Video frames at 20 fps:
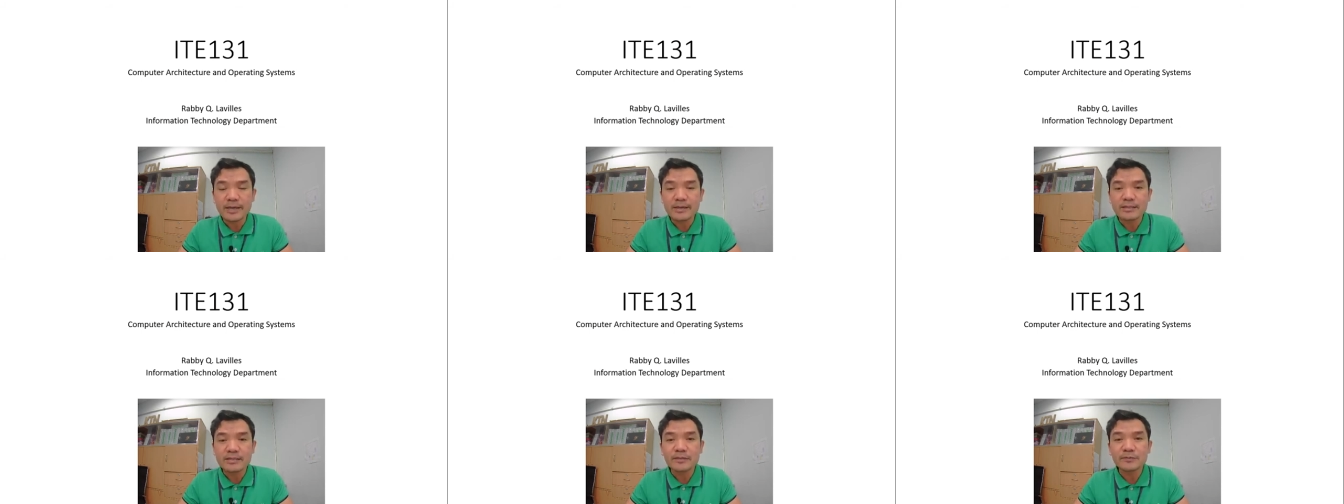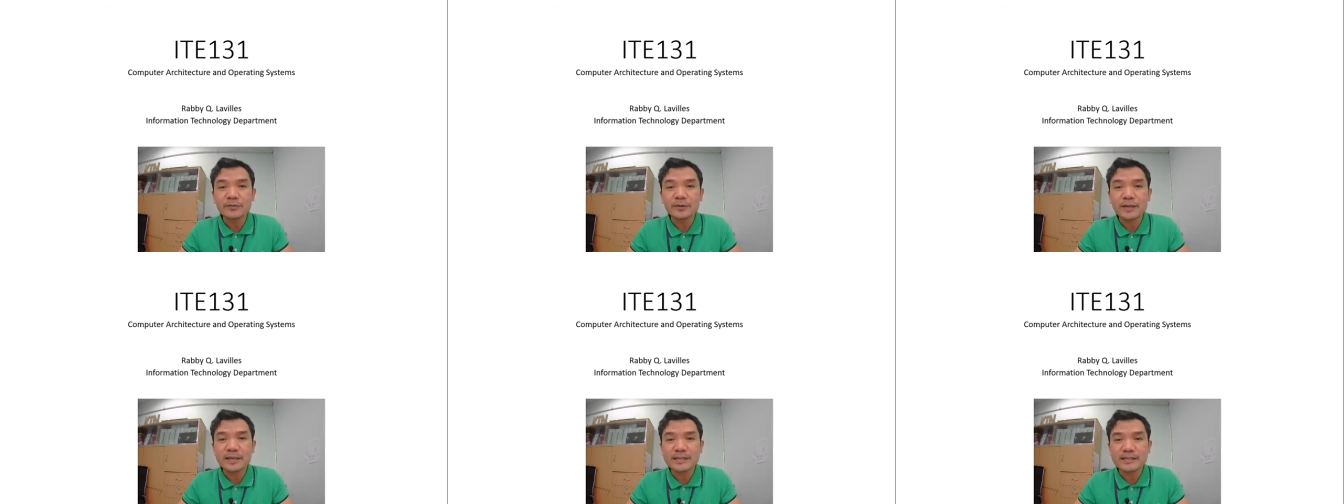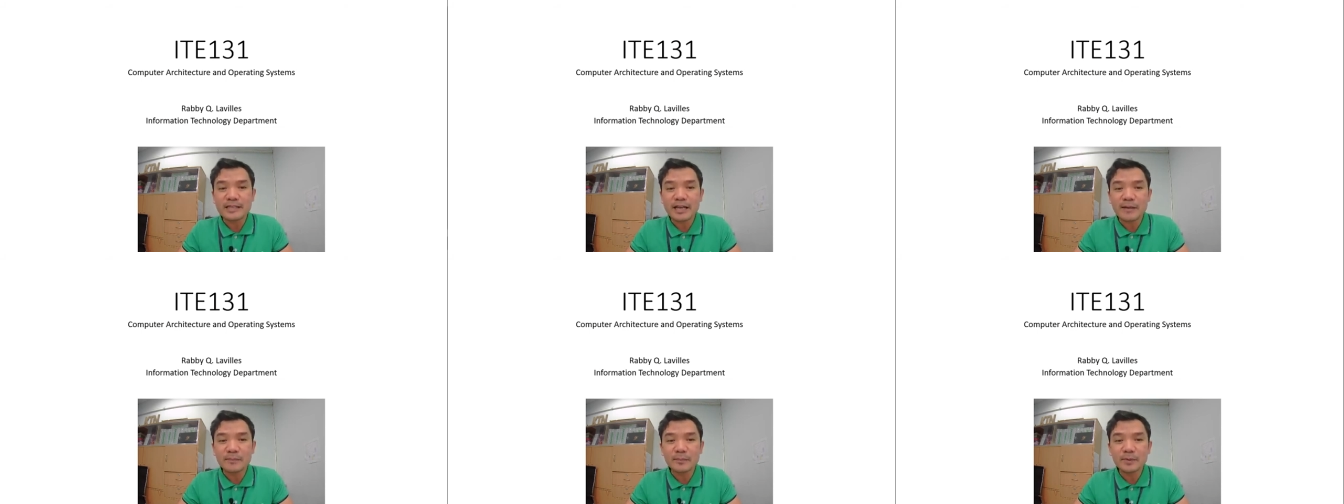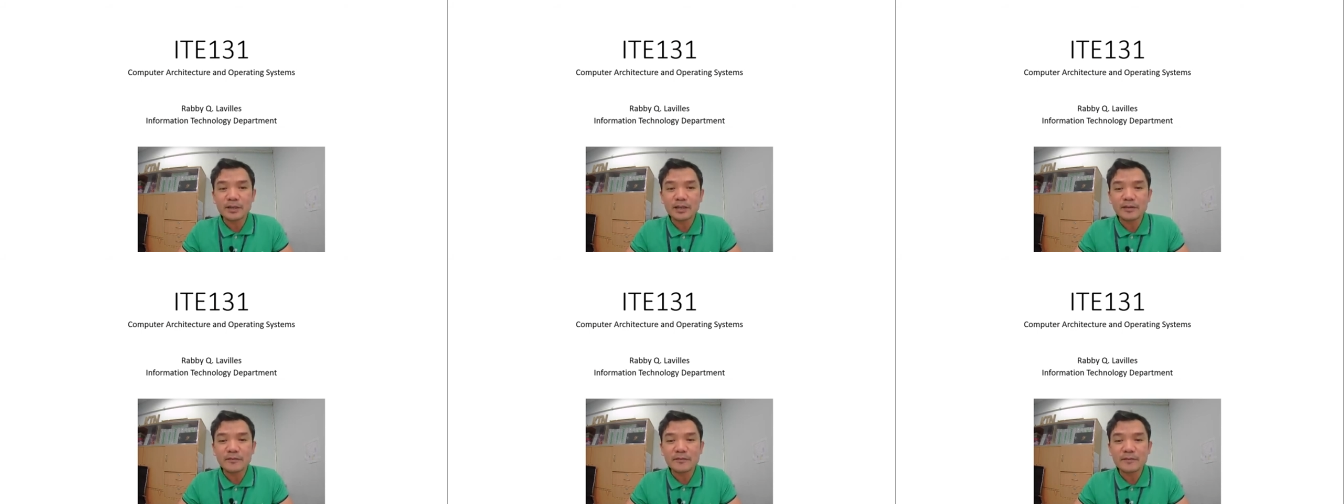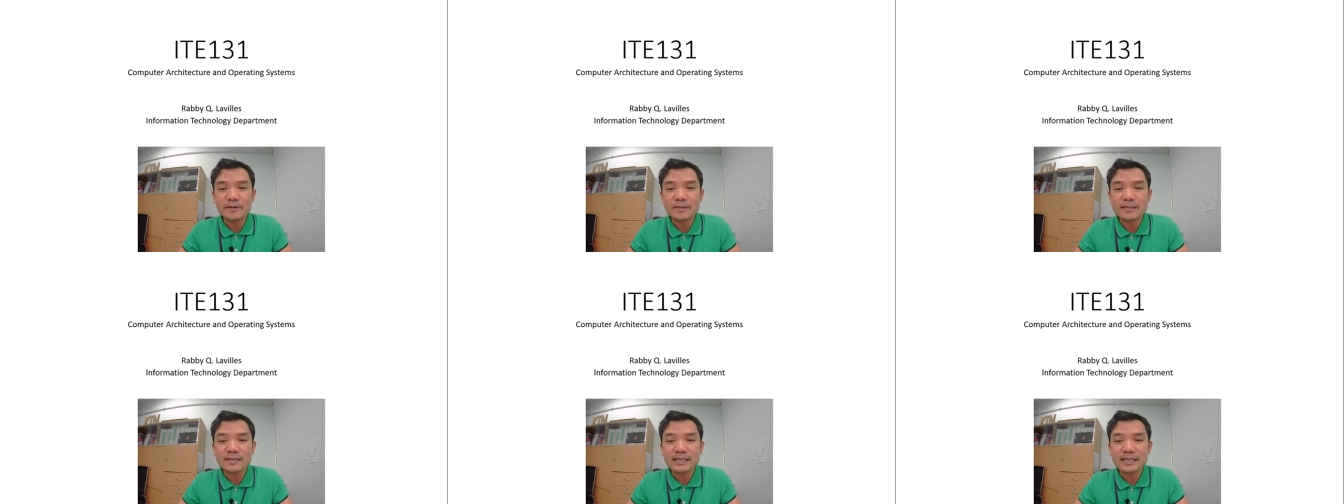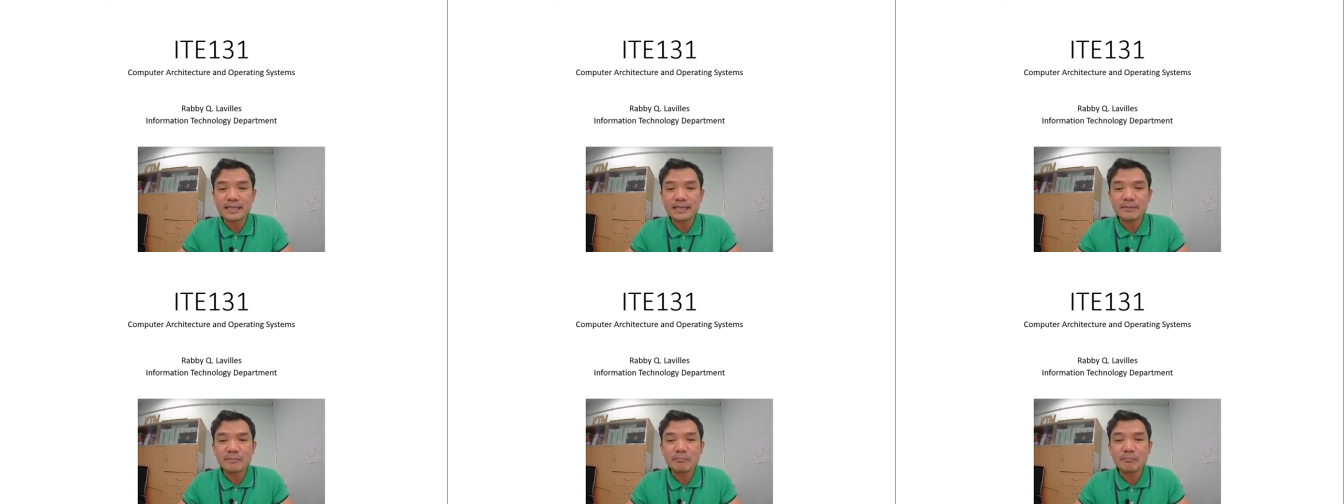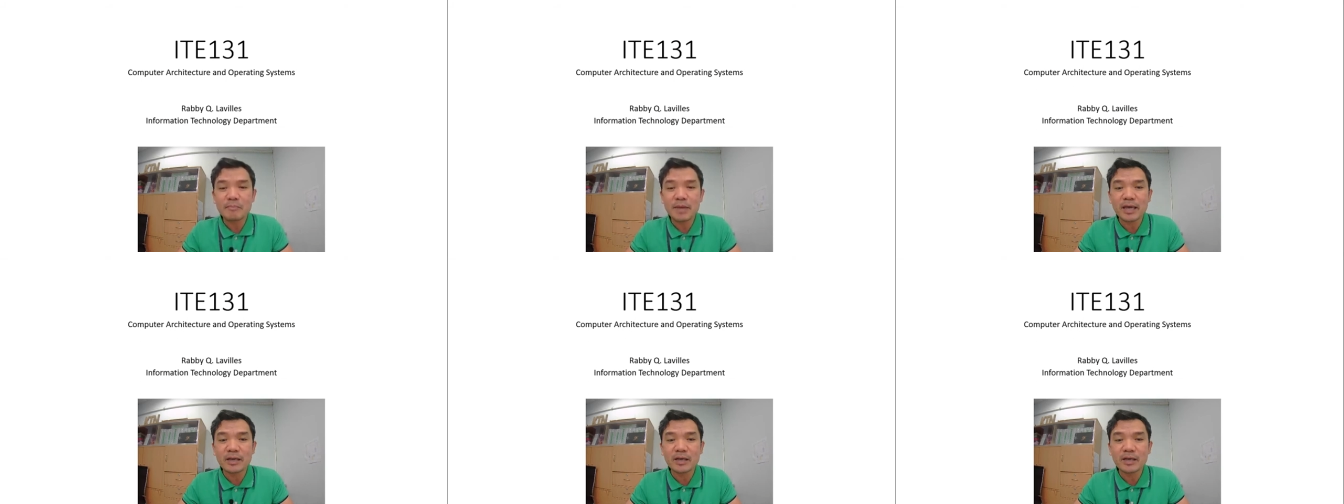So for example, if you see,